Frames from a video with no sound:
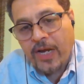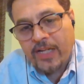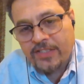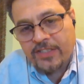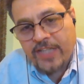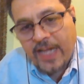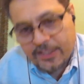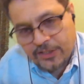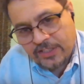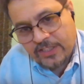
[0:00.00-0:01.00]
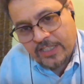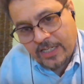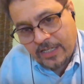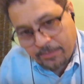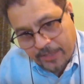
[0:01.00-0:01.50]
Practices Actions
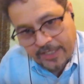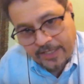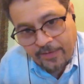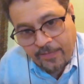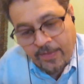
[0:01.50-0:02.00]
Committee.